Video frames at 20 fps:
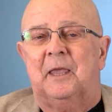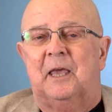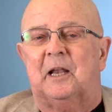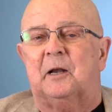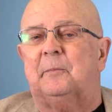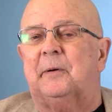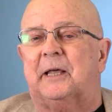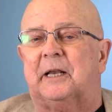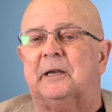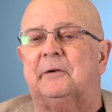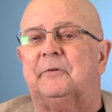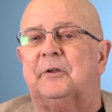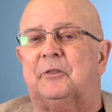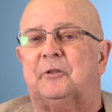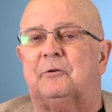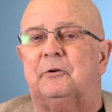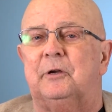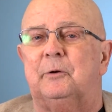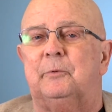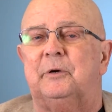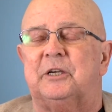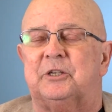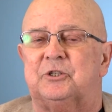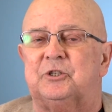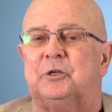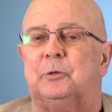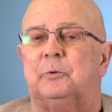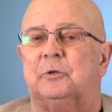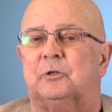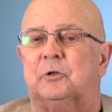And about every three weeks,
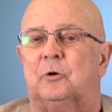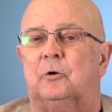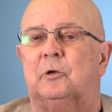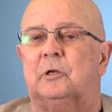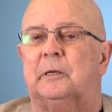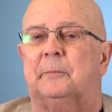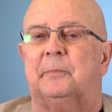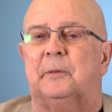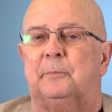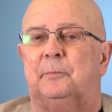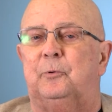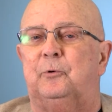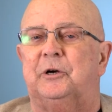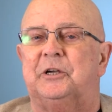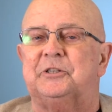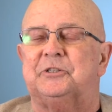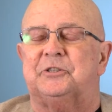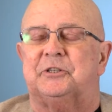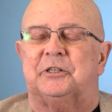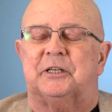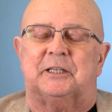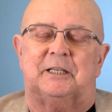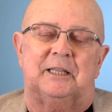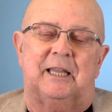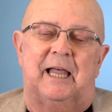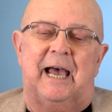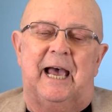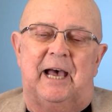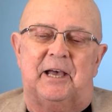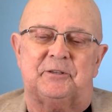she would total up the points in the
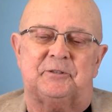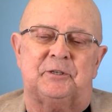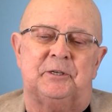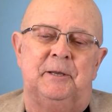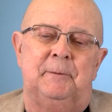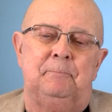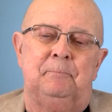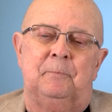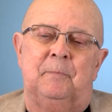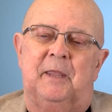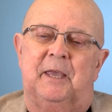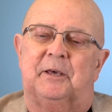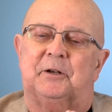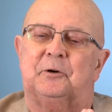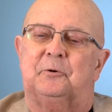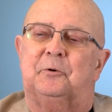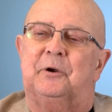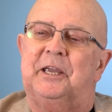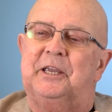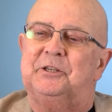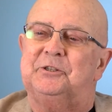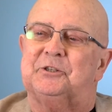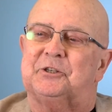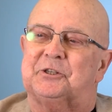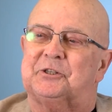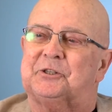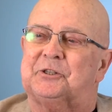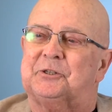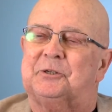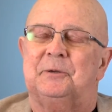class and arrange
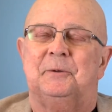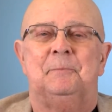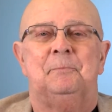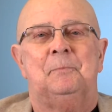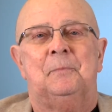us